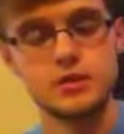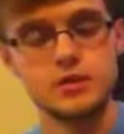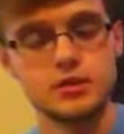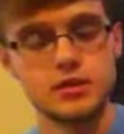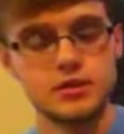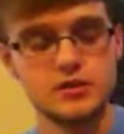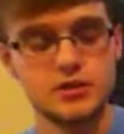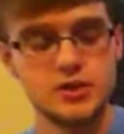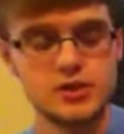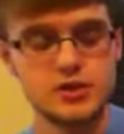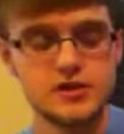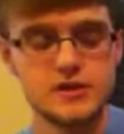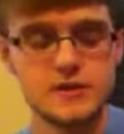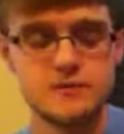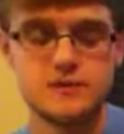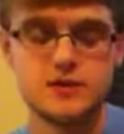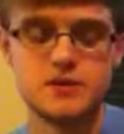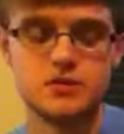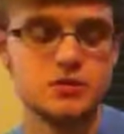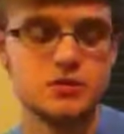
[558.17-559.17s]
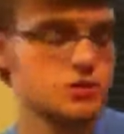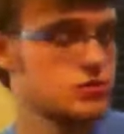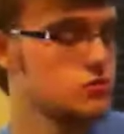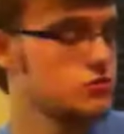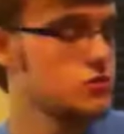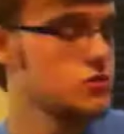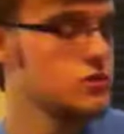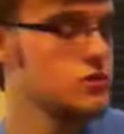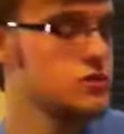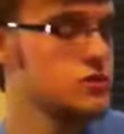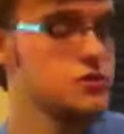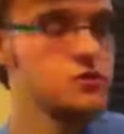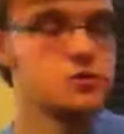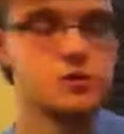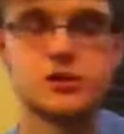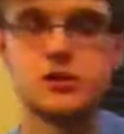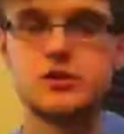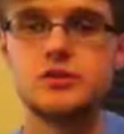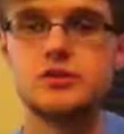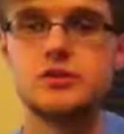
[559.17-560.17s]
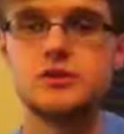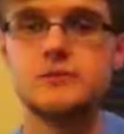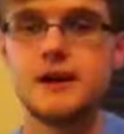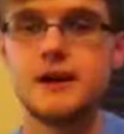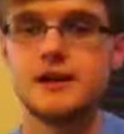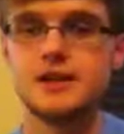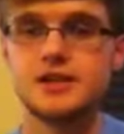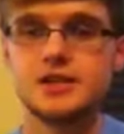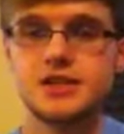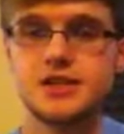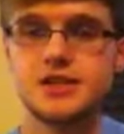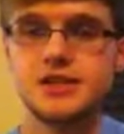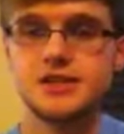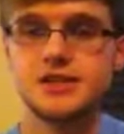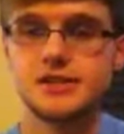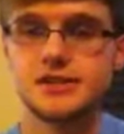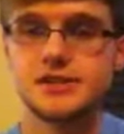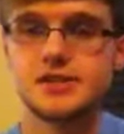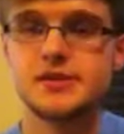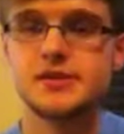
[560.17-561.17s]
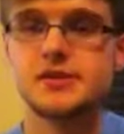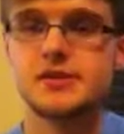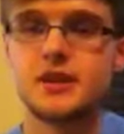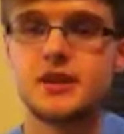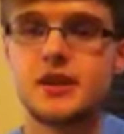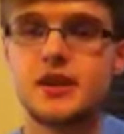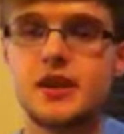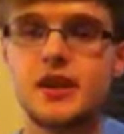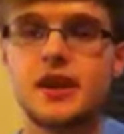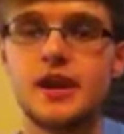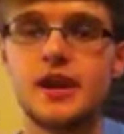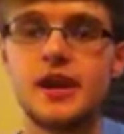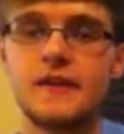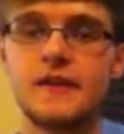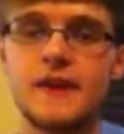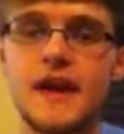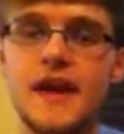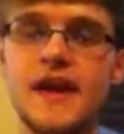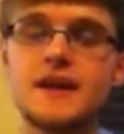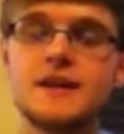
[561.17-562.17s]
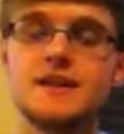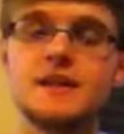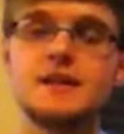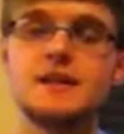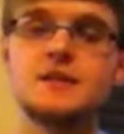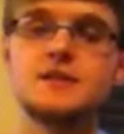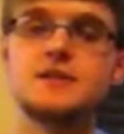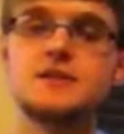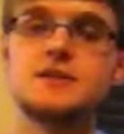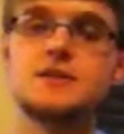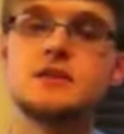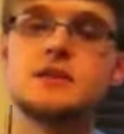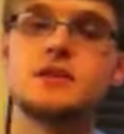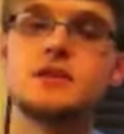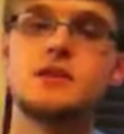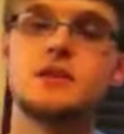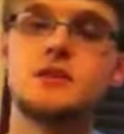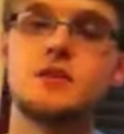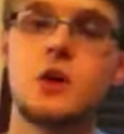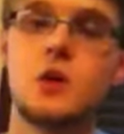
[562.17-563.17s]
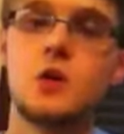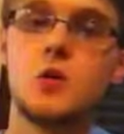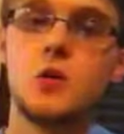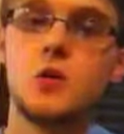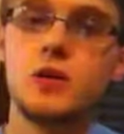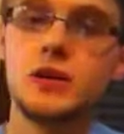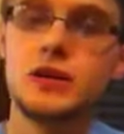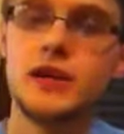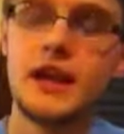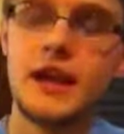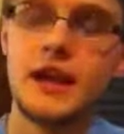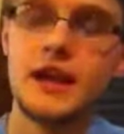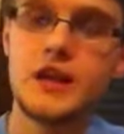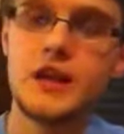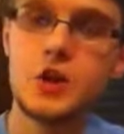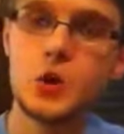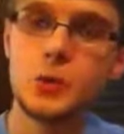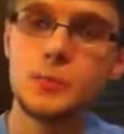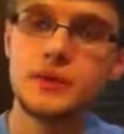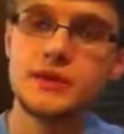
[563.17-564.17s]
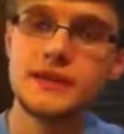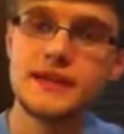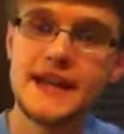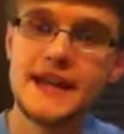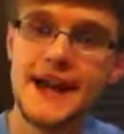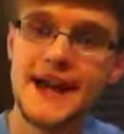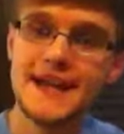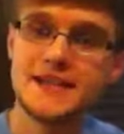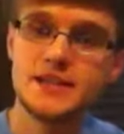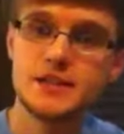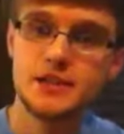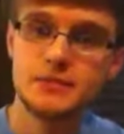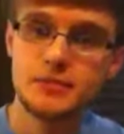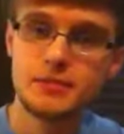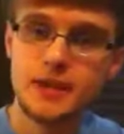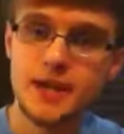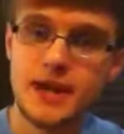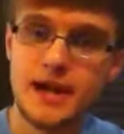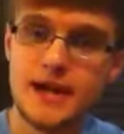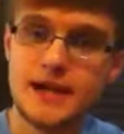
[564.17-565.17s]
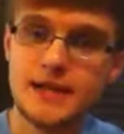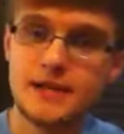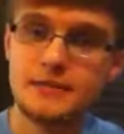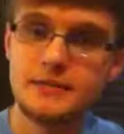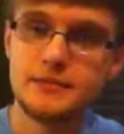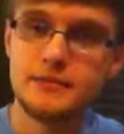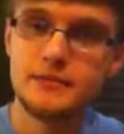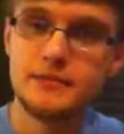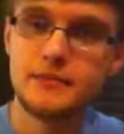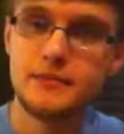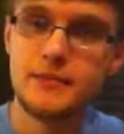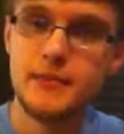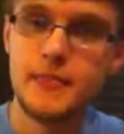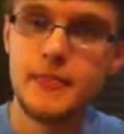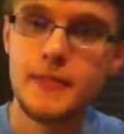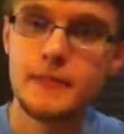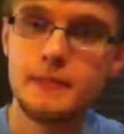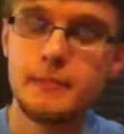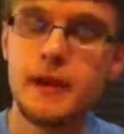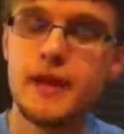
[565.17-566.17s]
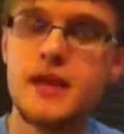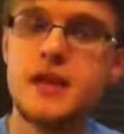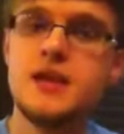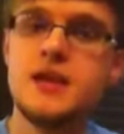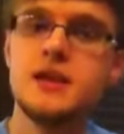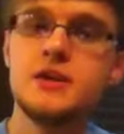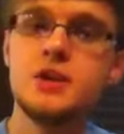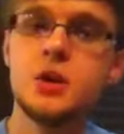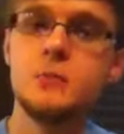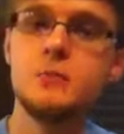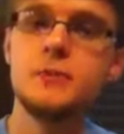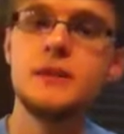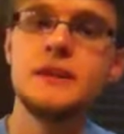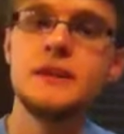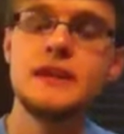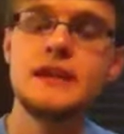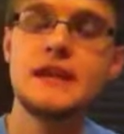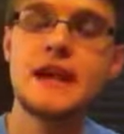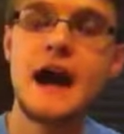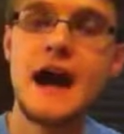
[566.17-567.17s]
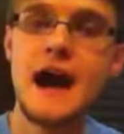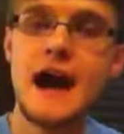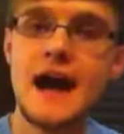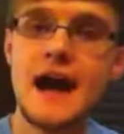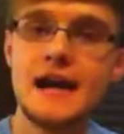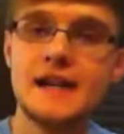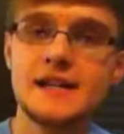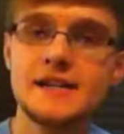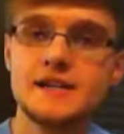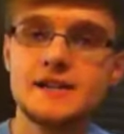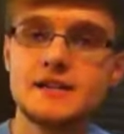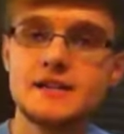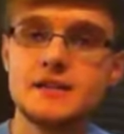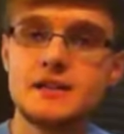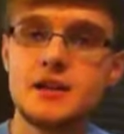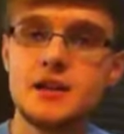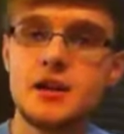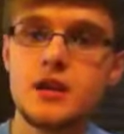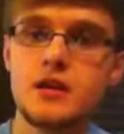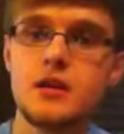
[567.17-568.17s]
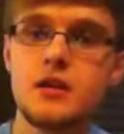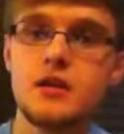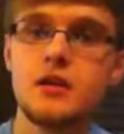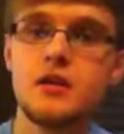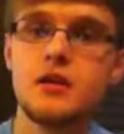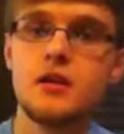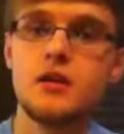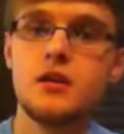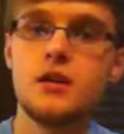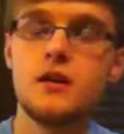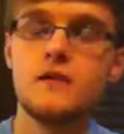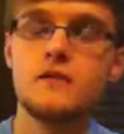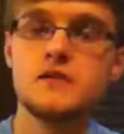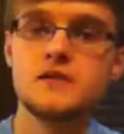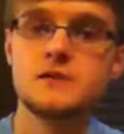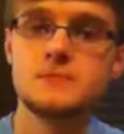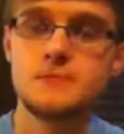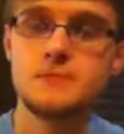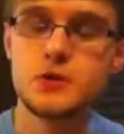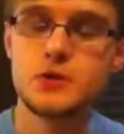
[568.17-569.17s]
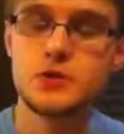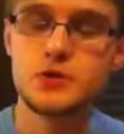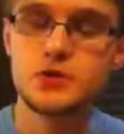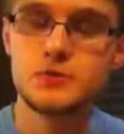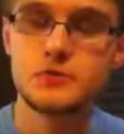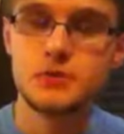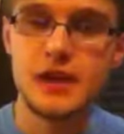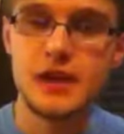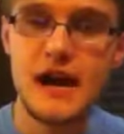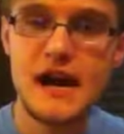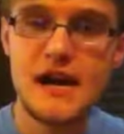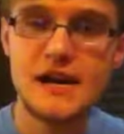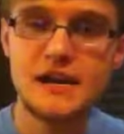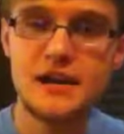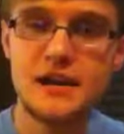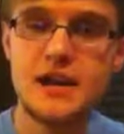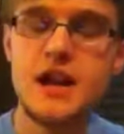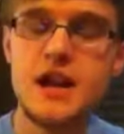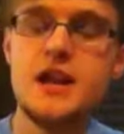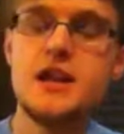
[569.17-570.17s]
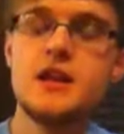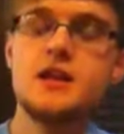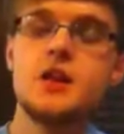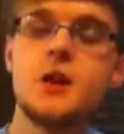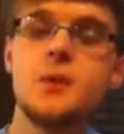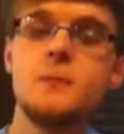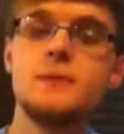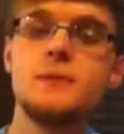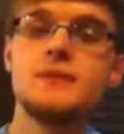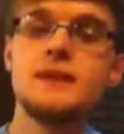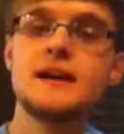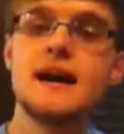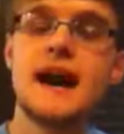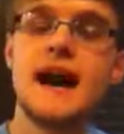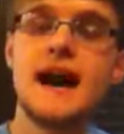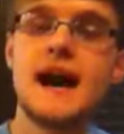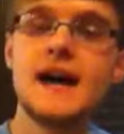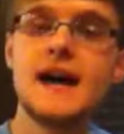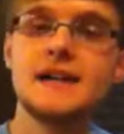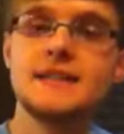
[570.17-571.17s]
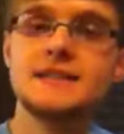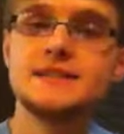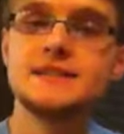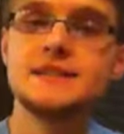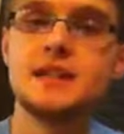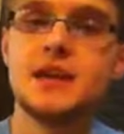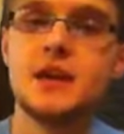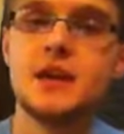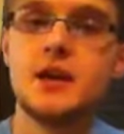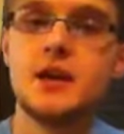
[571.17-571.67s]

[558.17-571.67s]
There's just something truly, truly good about Jesus, and that is not only can he open the eyes of the blind, but he can open the eyes of the spiritual blind. He can open the eyes